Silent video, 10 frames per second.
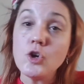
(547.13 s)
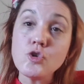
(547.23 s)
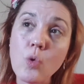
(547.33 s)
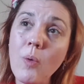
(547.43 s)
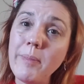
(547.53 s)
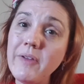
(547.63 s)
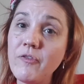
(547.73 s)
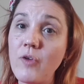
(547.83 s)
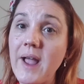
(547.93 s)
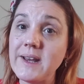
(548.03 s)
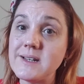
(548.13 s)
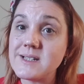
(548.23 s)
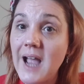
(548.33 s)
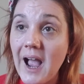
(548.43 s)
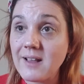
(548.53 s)
Don't be frightened
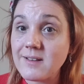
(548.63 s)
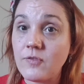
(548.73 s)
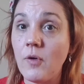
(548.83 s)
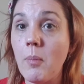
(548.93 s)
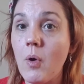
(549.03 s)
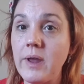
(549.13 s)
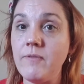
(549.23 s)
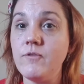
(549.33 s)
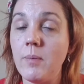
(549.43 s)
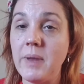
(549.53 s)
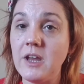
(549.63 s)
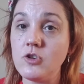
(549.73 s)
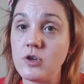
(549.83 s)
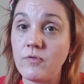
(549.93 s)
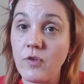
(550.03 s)
to ask for more
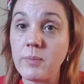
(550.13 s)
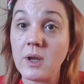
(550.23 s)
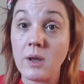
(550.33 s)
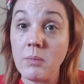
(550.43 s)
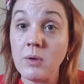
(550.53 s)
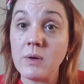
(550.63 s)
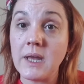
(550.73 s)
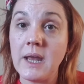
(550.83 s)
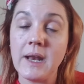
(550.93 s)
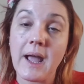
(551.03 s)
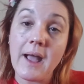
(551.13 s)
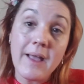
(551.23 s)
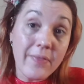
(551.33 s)
information from your communicator.